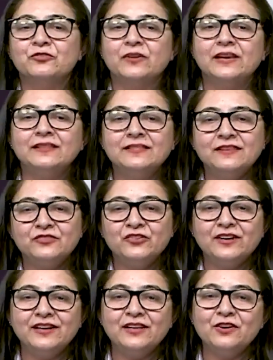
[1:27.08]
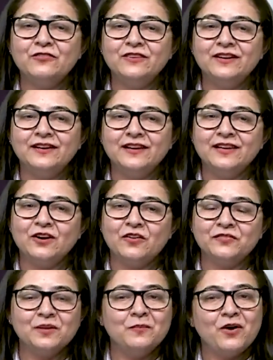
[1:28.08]
So in this journey of learning
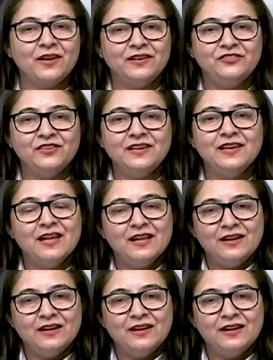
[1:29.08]
ophthalmology,